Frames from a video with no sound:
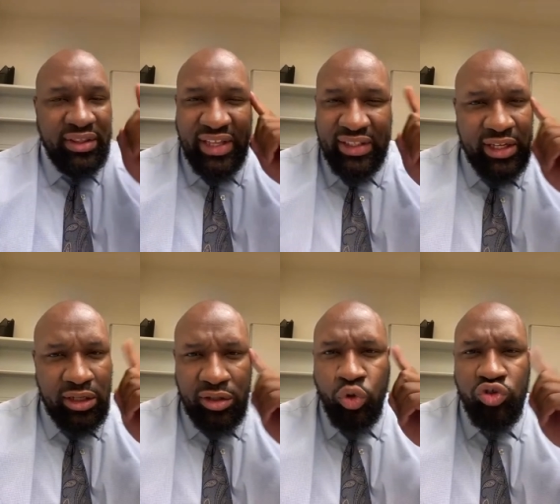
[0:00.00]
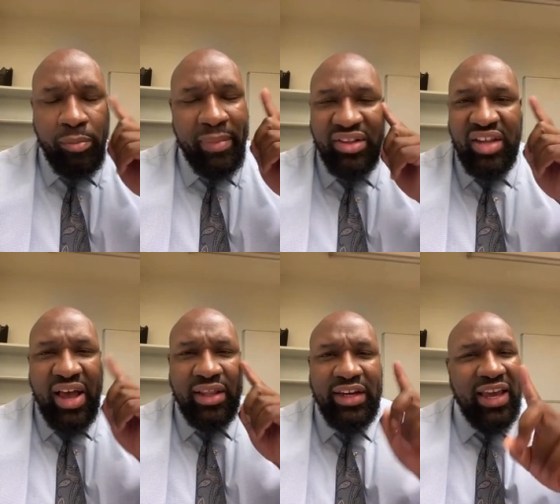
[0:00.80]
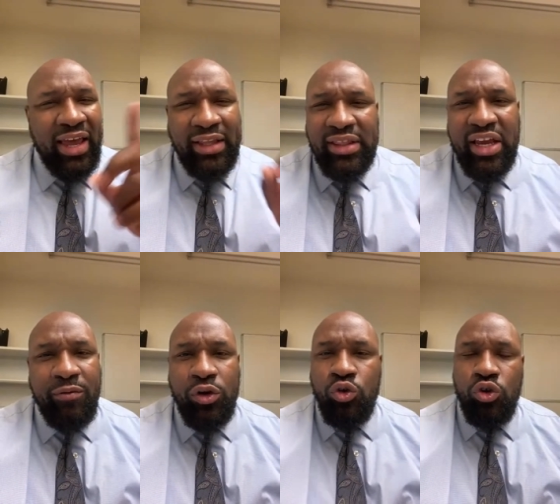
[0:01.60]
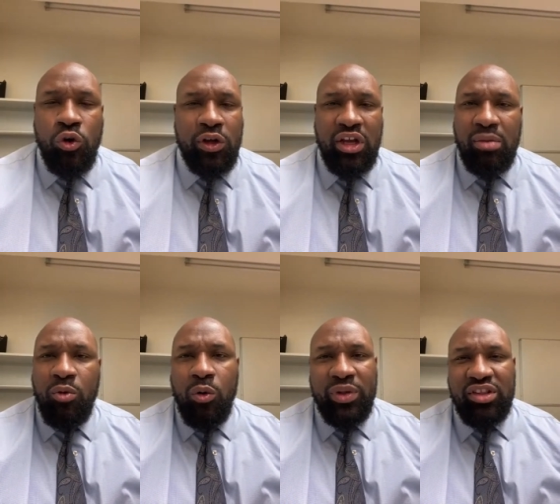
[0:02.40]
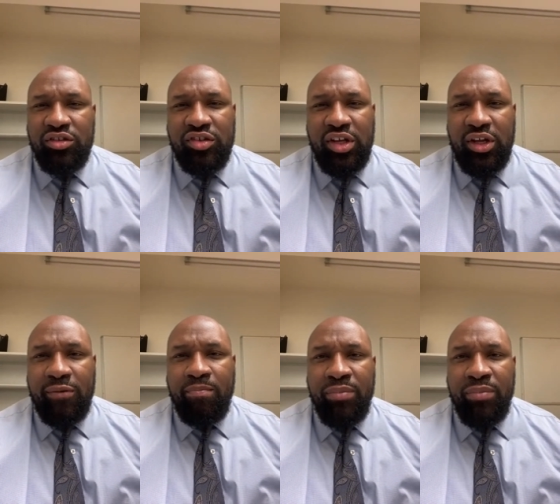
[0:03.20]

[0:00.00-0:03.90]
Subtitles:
that their losing mentality ain't there in New York anymore with this team.